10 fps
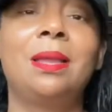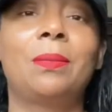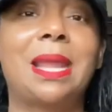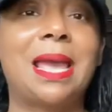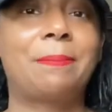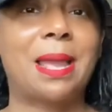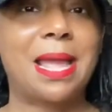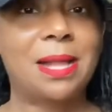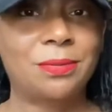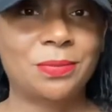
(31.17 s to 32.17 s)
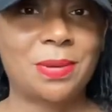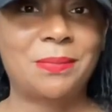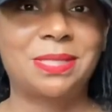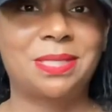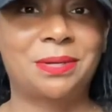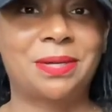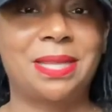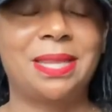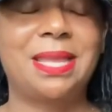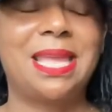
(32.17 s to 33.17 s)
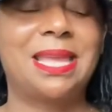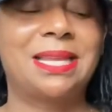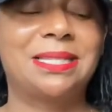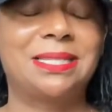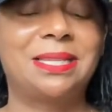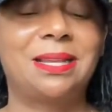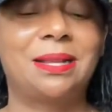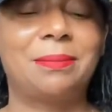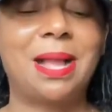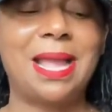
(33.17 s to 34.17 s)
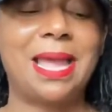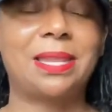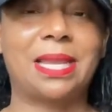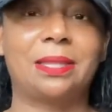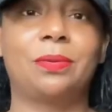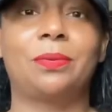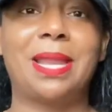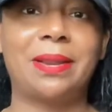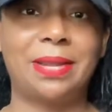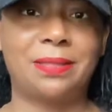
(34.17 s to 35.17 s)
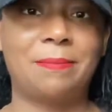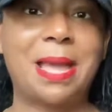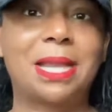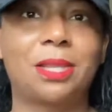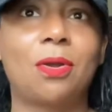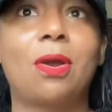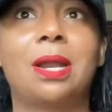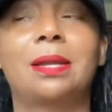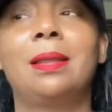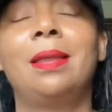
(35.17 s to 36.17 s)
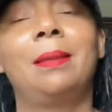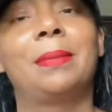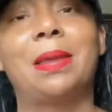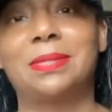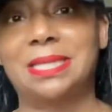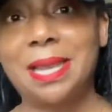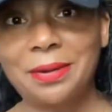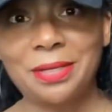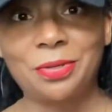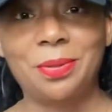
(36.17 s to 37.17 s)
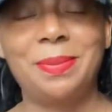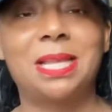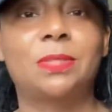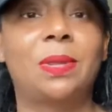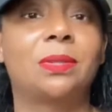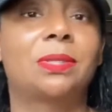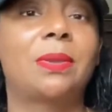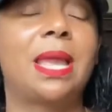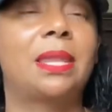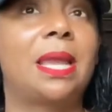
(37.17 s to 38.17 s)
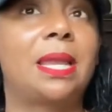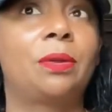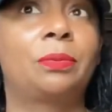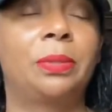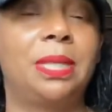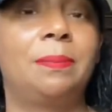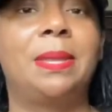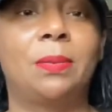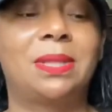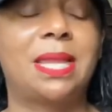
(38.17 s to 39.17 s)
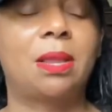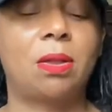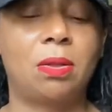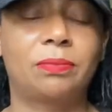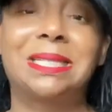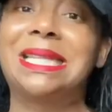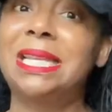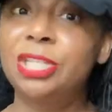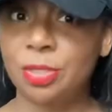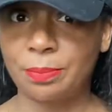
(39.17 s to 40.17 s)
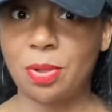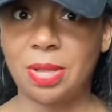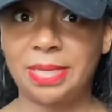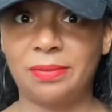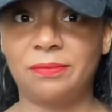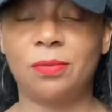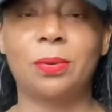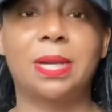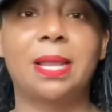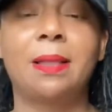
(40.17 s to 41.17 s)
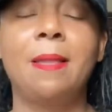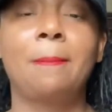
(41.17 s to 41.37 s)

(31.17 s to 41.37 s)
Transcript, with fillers: when I had my house when I was 30, and um, I had like a little area in the backyard, but I was scared to do it because we also had like a really big, what they call retention pond in Florida.